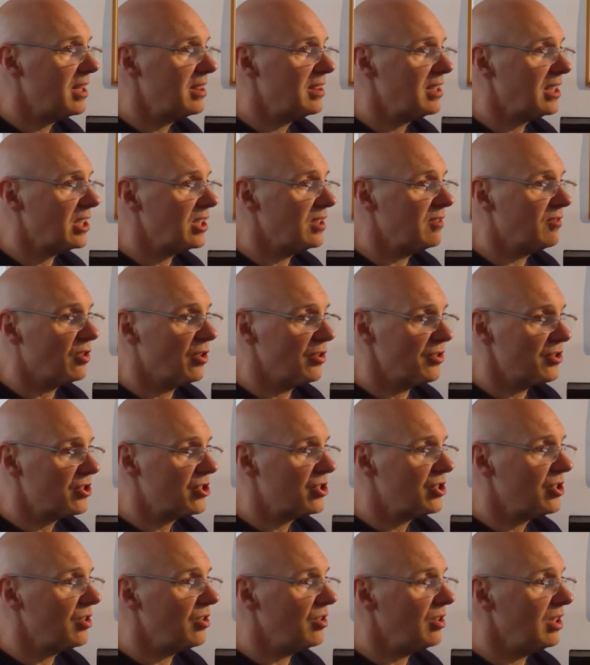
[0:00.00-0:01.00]
I think you've got the
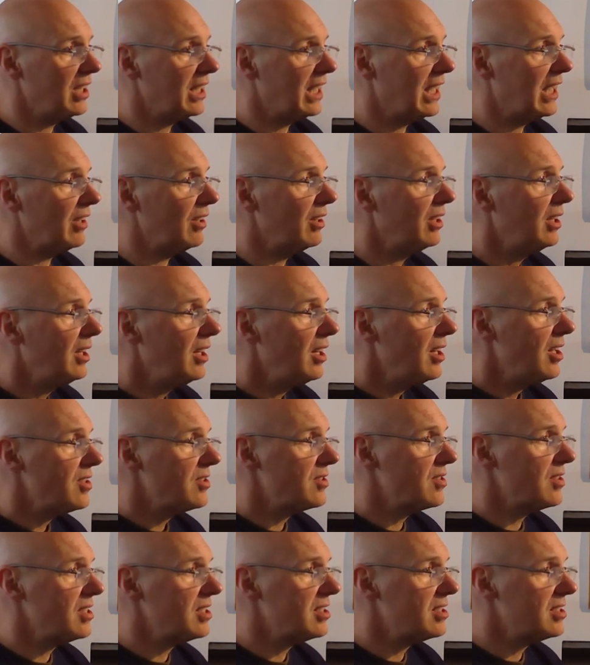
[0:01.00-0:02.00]
tune now.
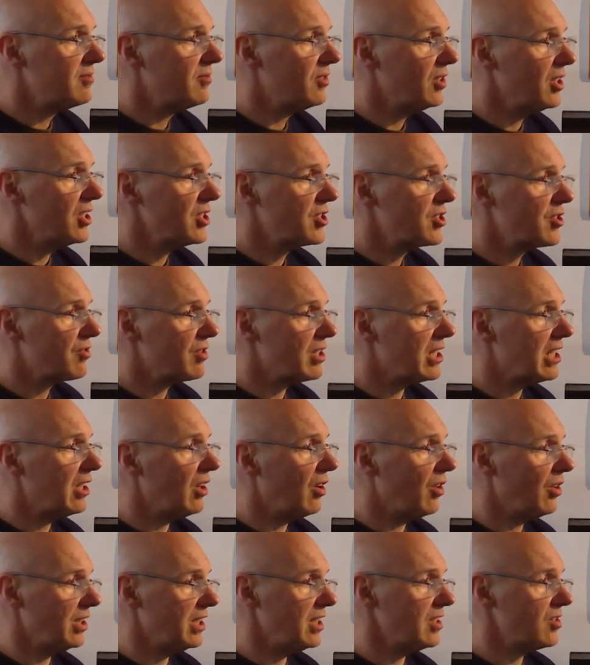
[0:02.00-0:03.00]
So this is verse 3
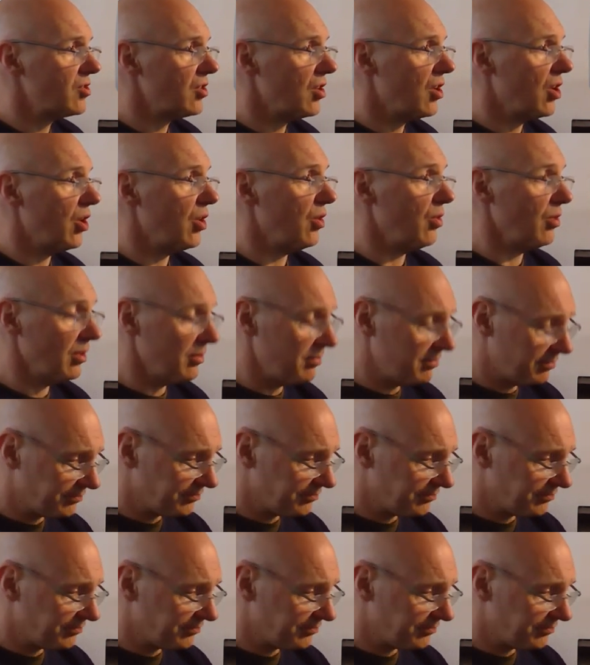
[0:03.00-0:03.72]
on its own.